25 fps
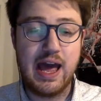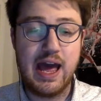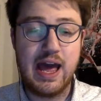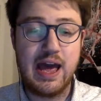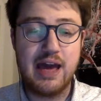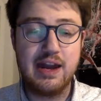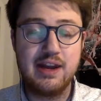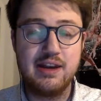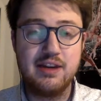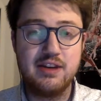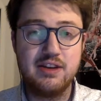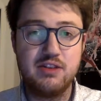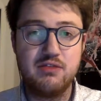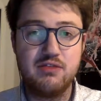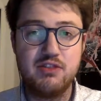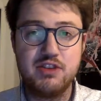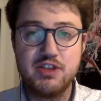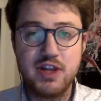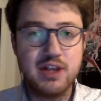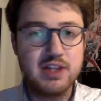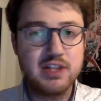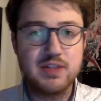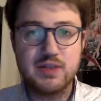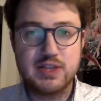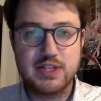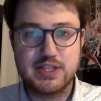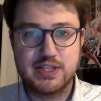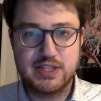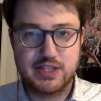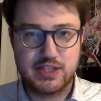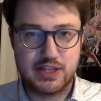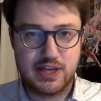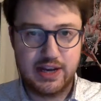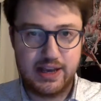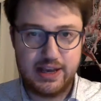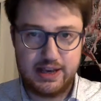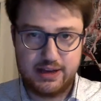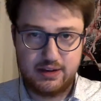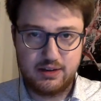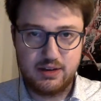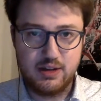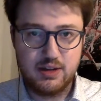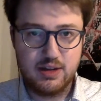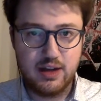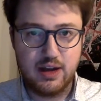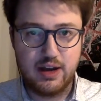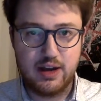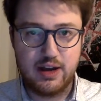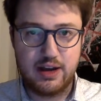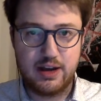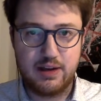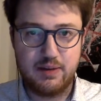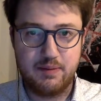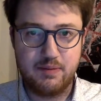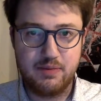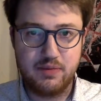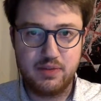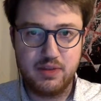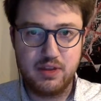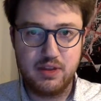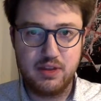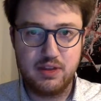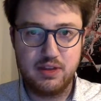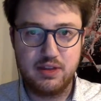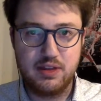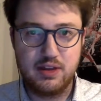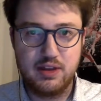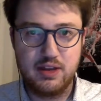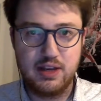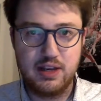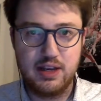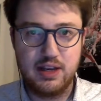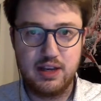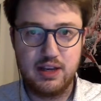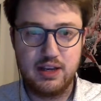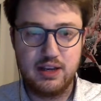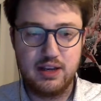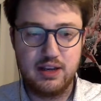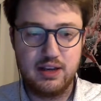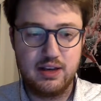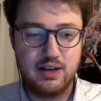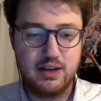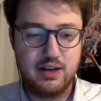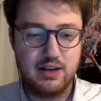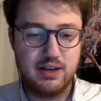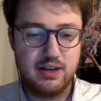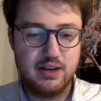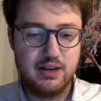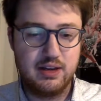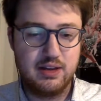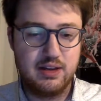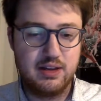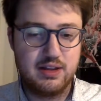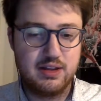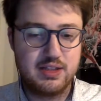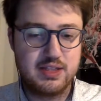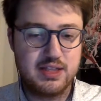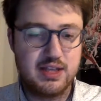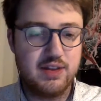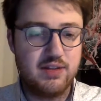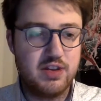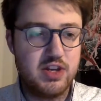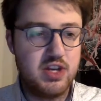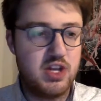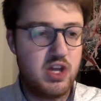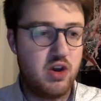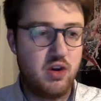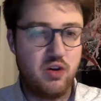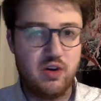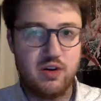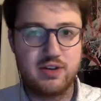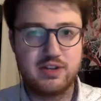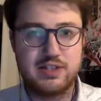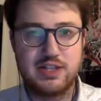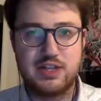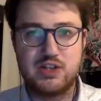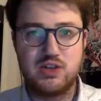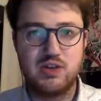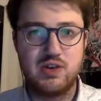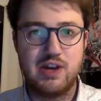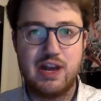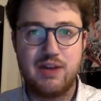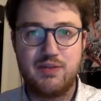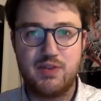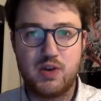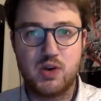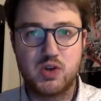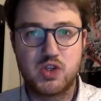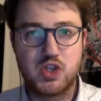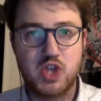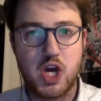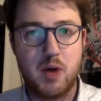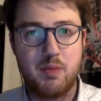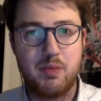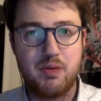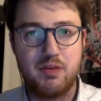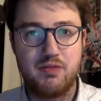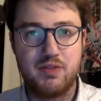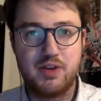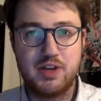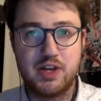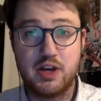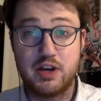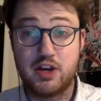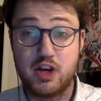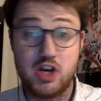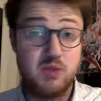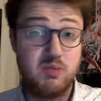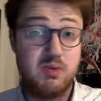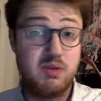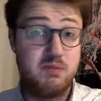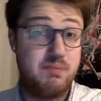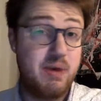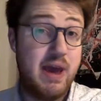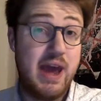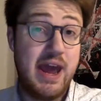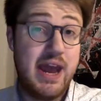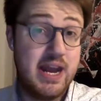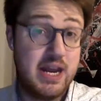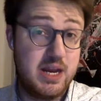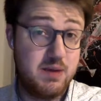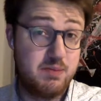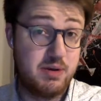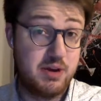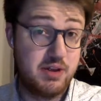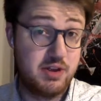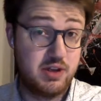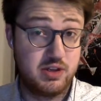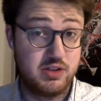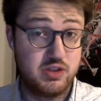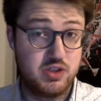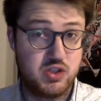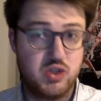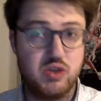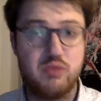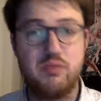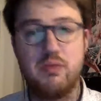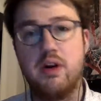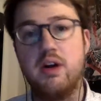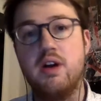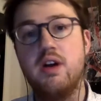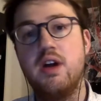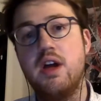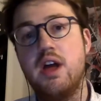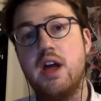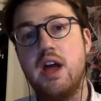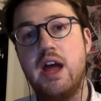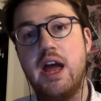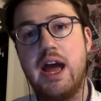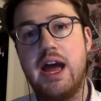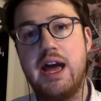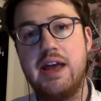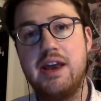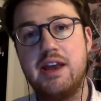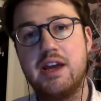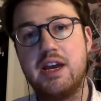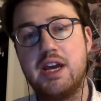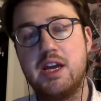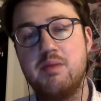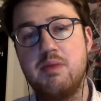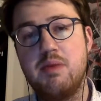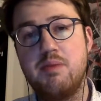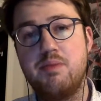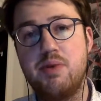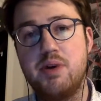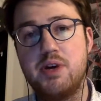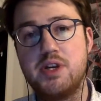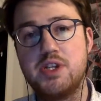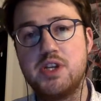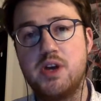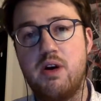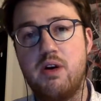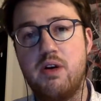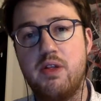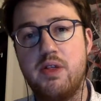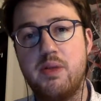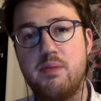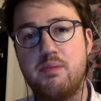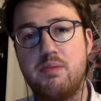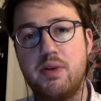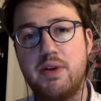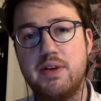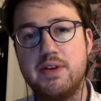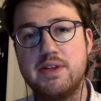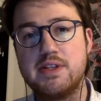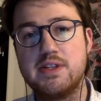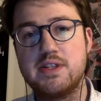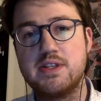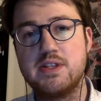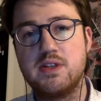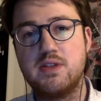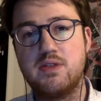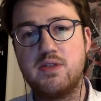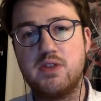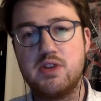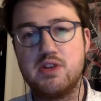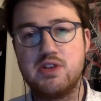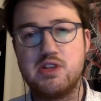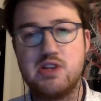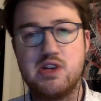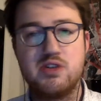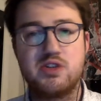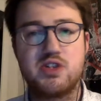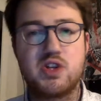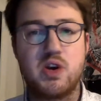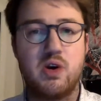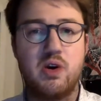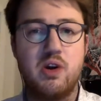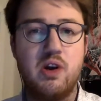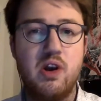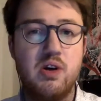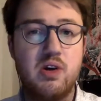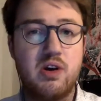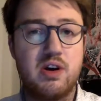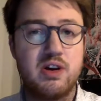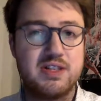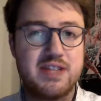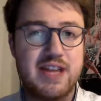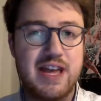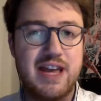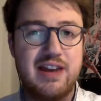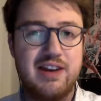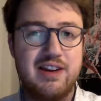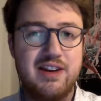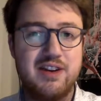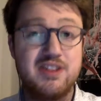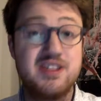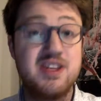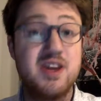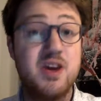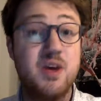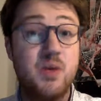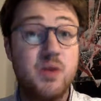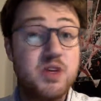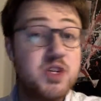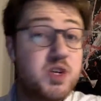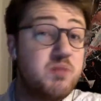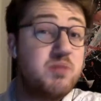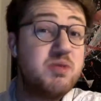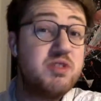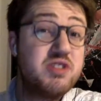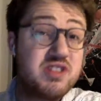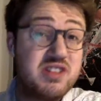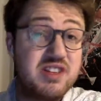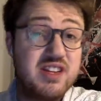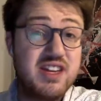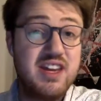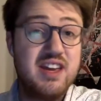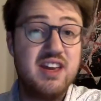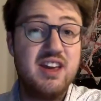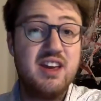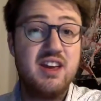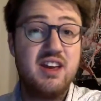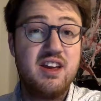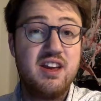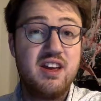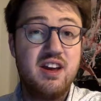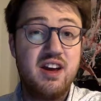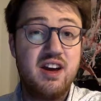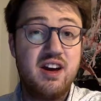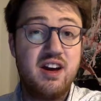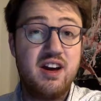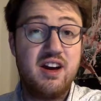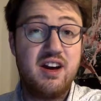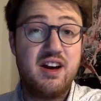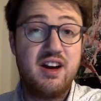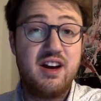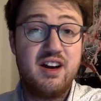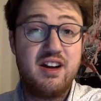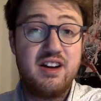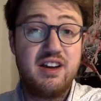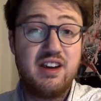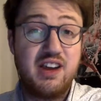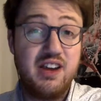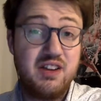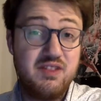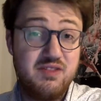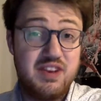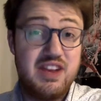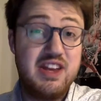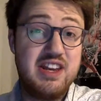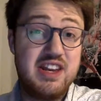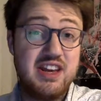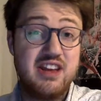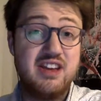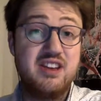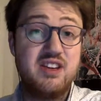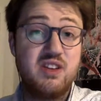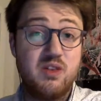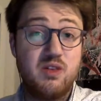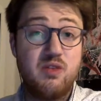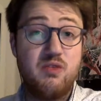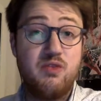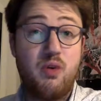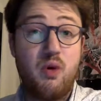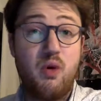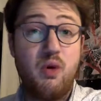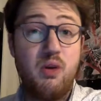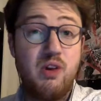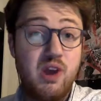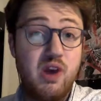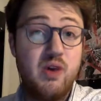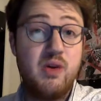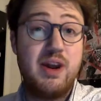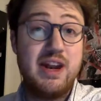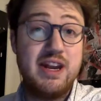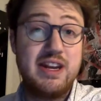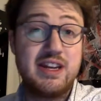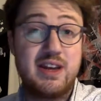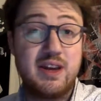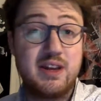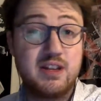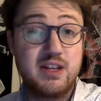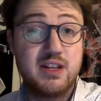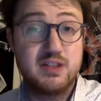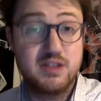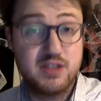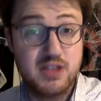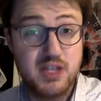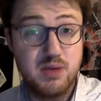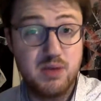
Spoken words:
And the result of this is clear. The €7 that you levy on top of it are going to be paid by the consumer, and they're going to be put on the prices of those low-cost airlines, which are mostly convenient for low-income